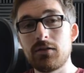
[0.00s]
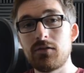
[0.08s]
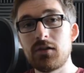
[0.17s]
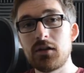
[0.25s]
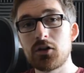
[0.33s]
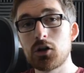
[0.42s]

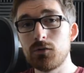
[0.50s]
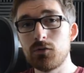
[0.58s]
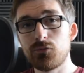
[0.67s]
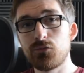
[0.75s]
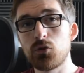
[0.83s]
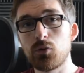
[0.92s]
The
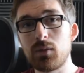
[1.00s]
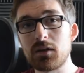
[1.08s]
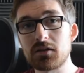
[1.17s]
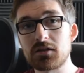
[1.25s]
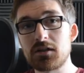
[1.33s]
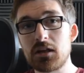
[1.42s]
current
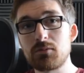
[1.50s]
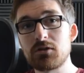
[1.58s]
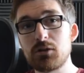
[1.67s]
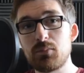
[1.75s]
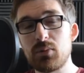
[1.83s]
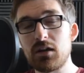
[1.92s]
format seems to